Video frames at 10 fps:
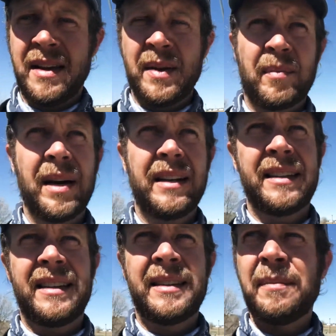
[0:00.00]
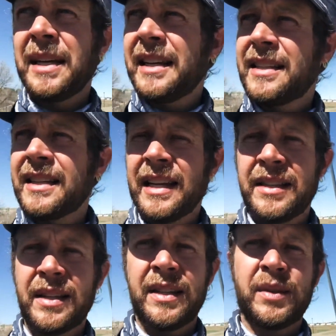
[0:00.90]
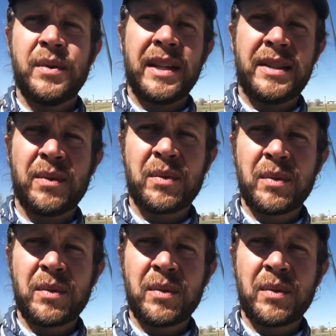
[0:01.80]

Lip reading: but to me it's a